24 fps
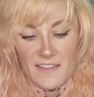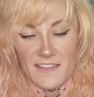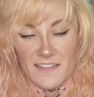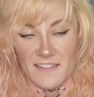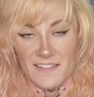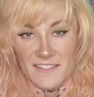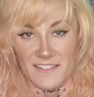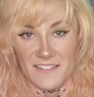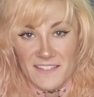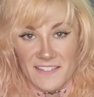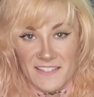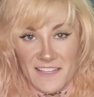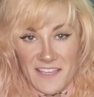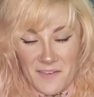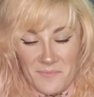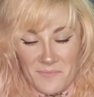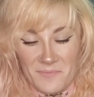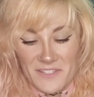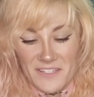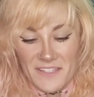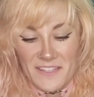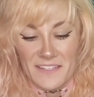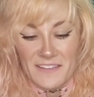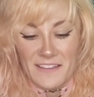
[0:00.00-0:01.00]

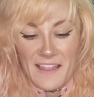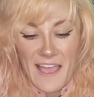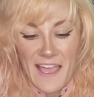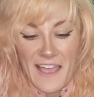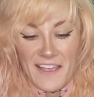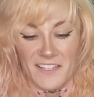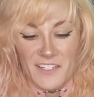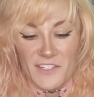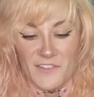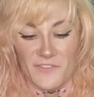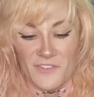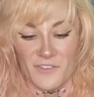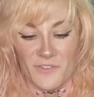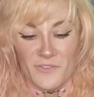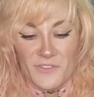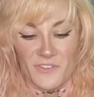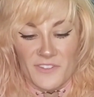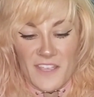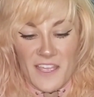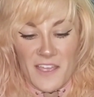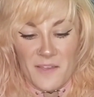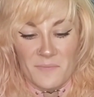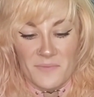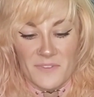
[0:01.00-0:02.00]
skipped the last few
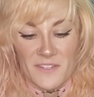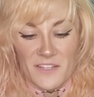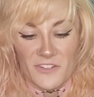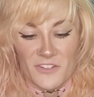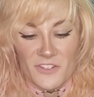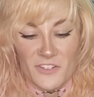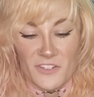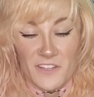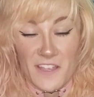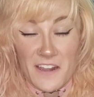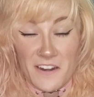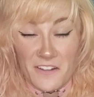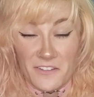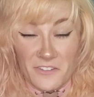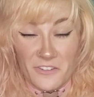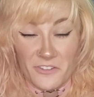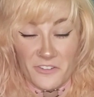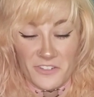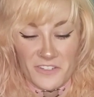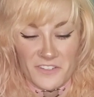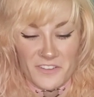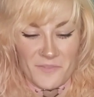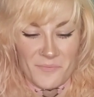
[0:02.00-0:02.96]
steps and just kind of looked at